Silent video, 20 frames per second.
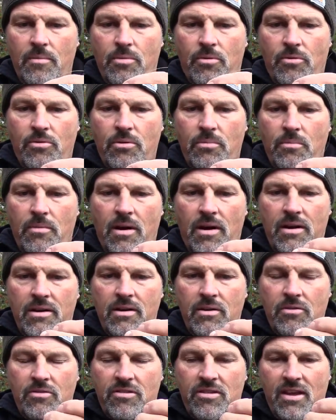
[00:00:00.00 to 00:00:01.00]
Pull the
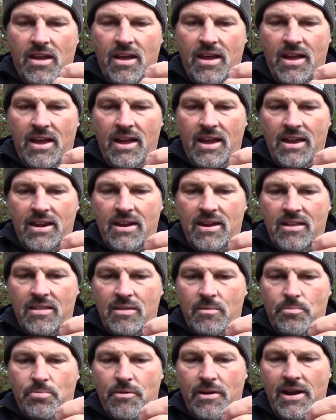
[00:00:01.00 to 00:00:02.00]
mono side,
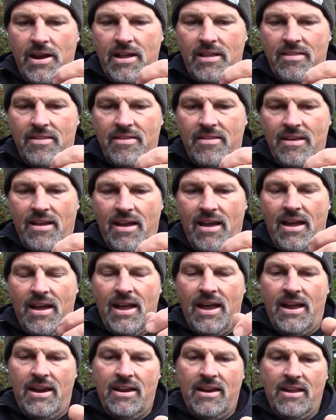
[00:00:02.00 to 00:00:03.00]
the braid
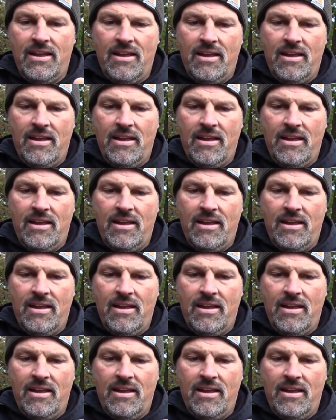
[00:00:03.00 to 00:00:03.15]
side,